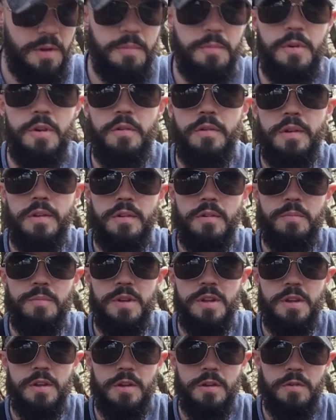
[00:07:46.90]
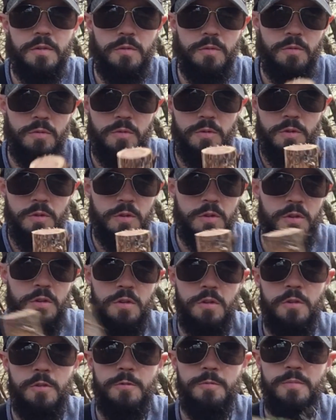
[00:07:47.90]
I'm going to be
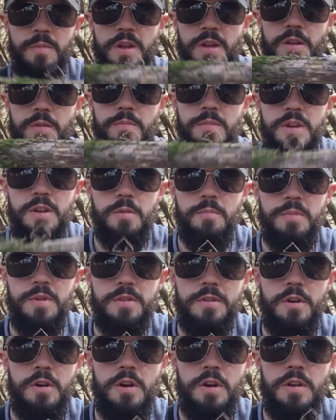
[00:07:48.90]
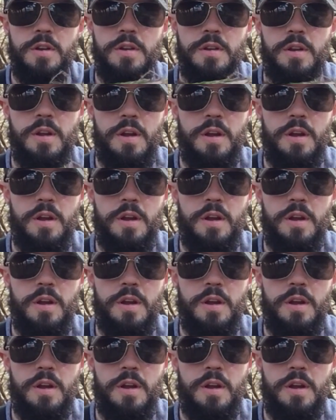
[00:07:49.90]
making me a baton.